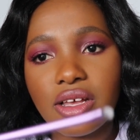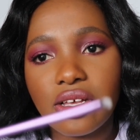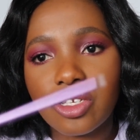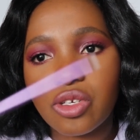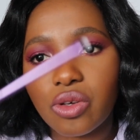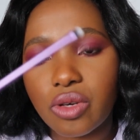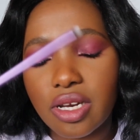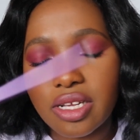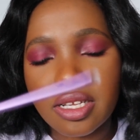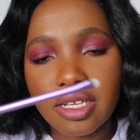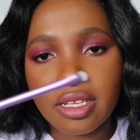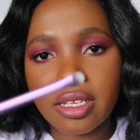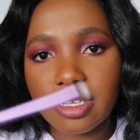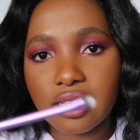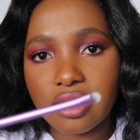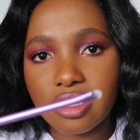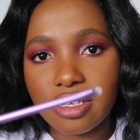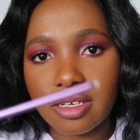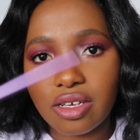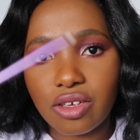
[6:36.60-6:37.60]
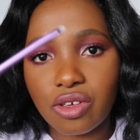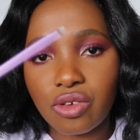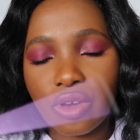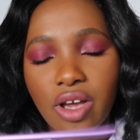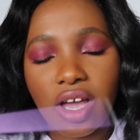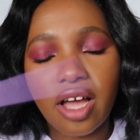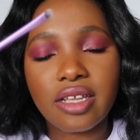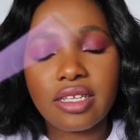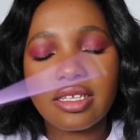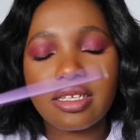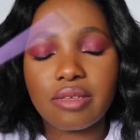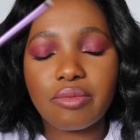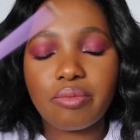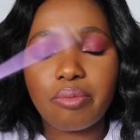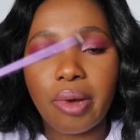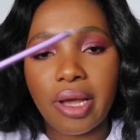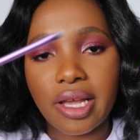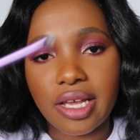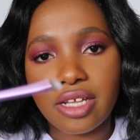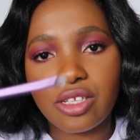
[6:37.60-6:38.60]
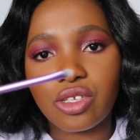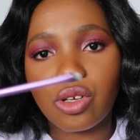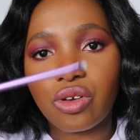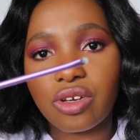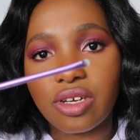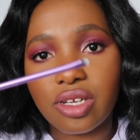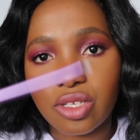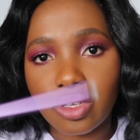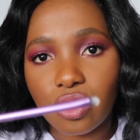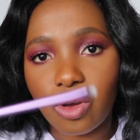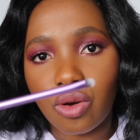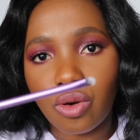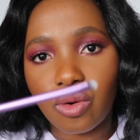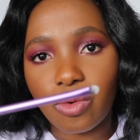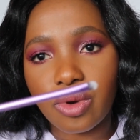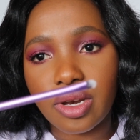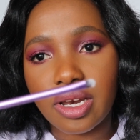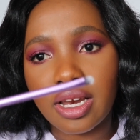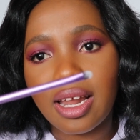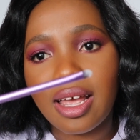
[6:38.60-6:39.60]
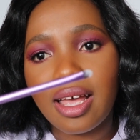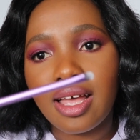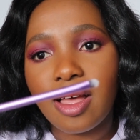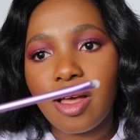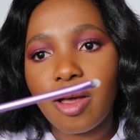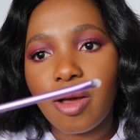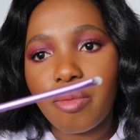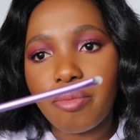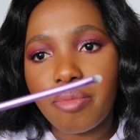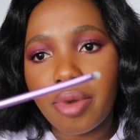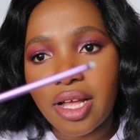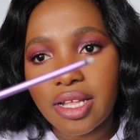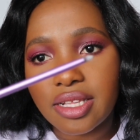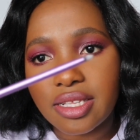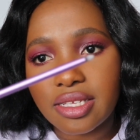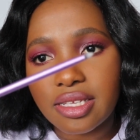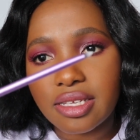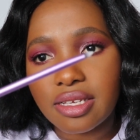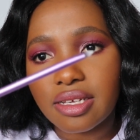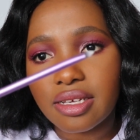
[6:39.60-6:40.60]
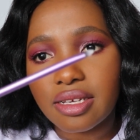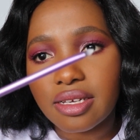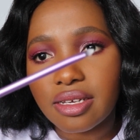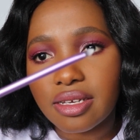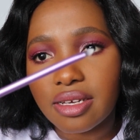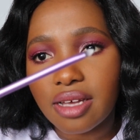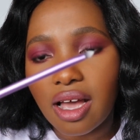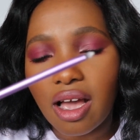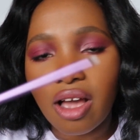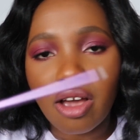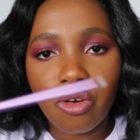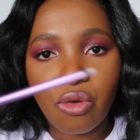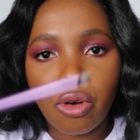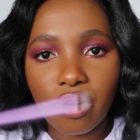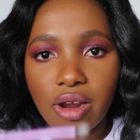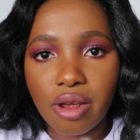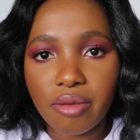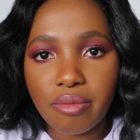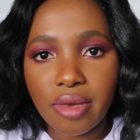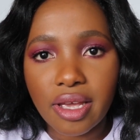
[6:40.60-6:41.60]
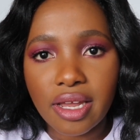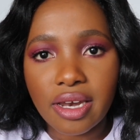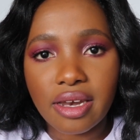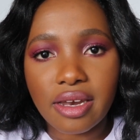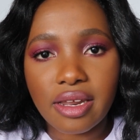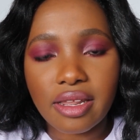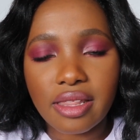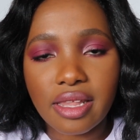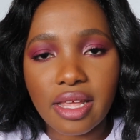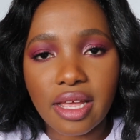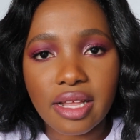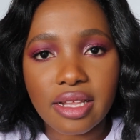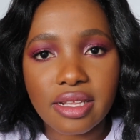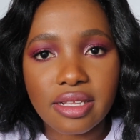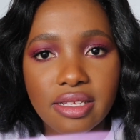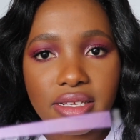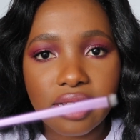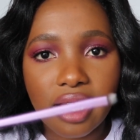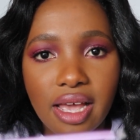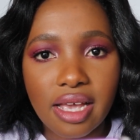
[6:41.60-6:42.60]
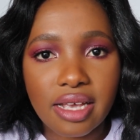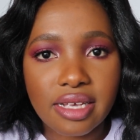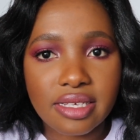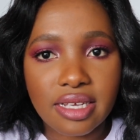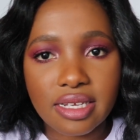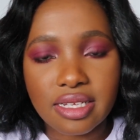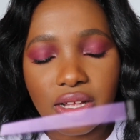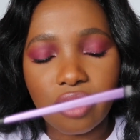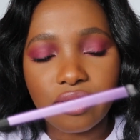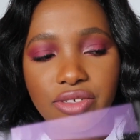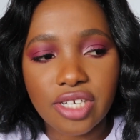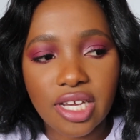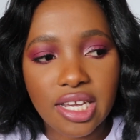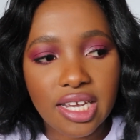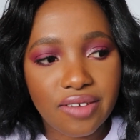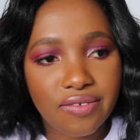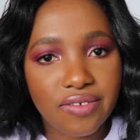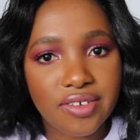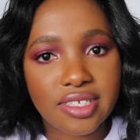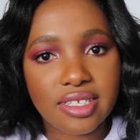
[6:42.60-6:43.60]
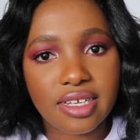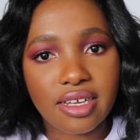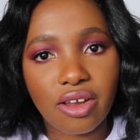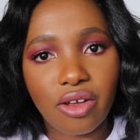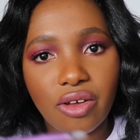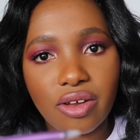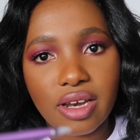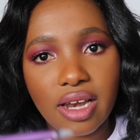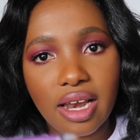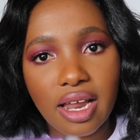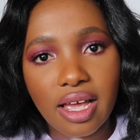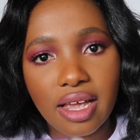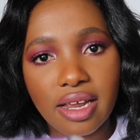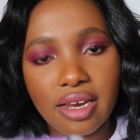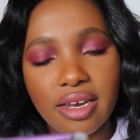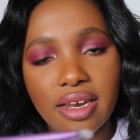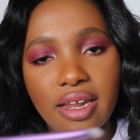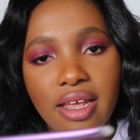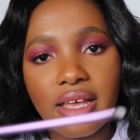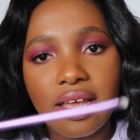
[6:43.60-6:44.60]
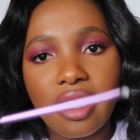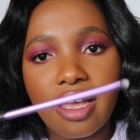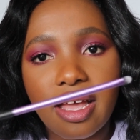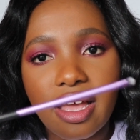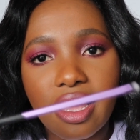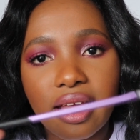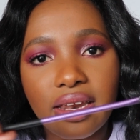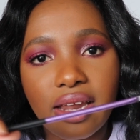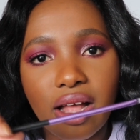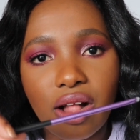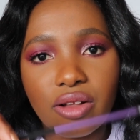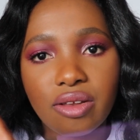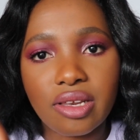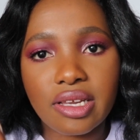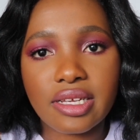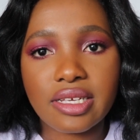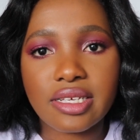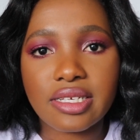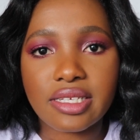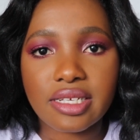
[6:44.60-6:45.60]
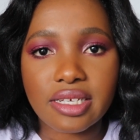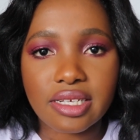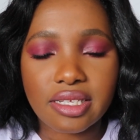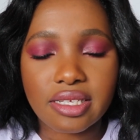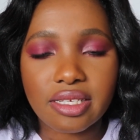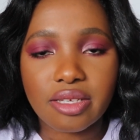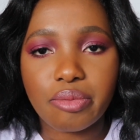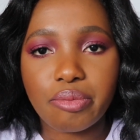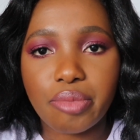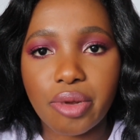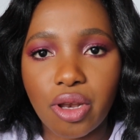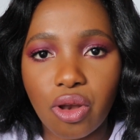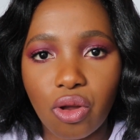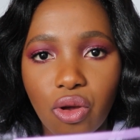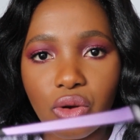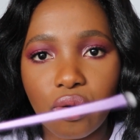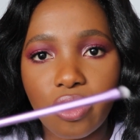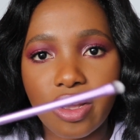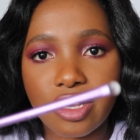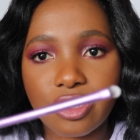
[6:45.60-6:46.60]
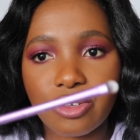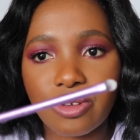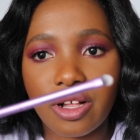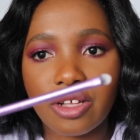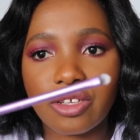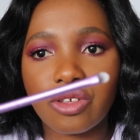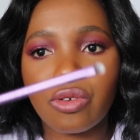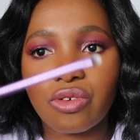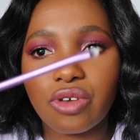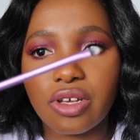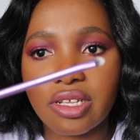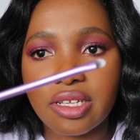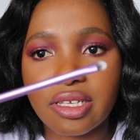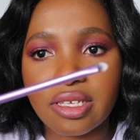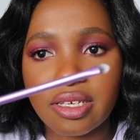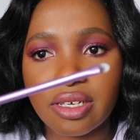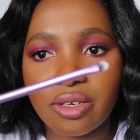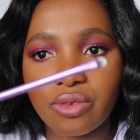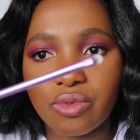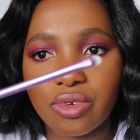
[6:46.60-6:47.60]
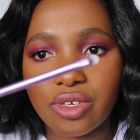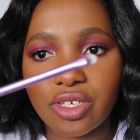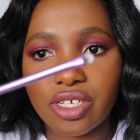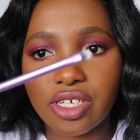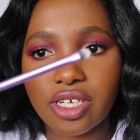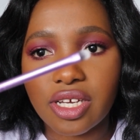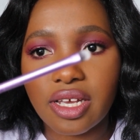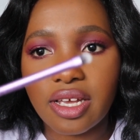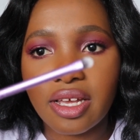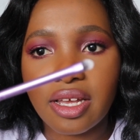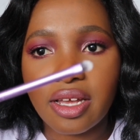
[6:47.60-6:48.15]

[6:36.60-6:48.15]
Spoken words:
so it doesn't, you can't buy it on its own, but I'd recommend that eye set. I'll check if it's still online, and I'll list it below as well, so you can see which